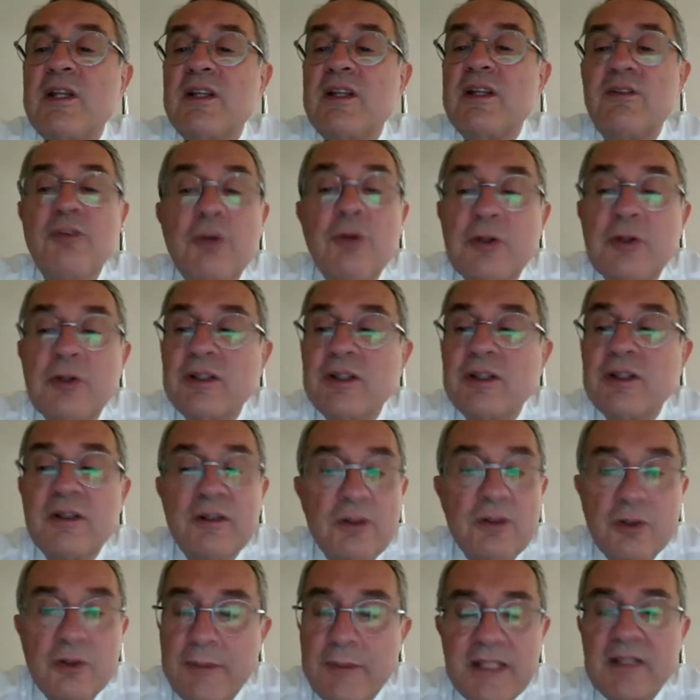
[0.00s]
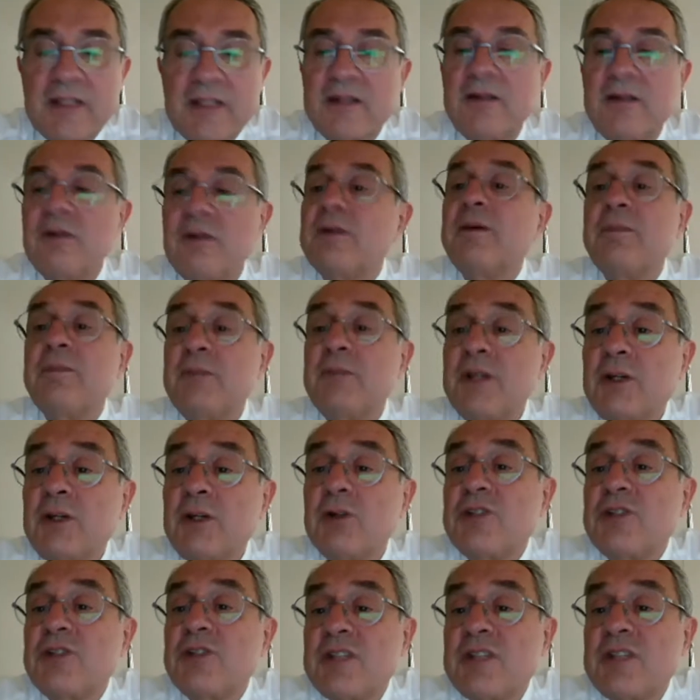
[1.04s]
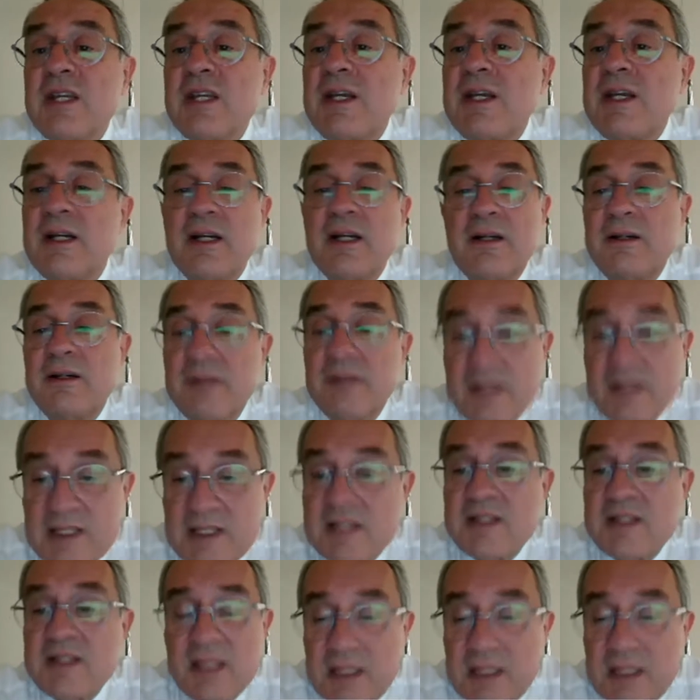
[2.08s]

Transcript: are 20/40 or better because they are,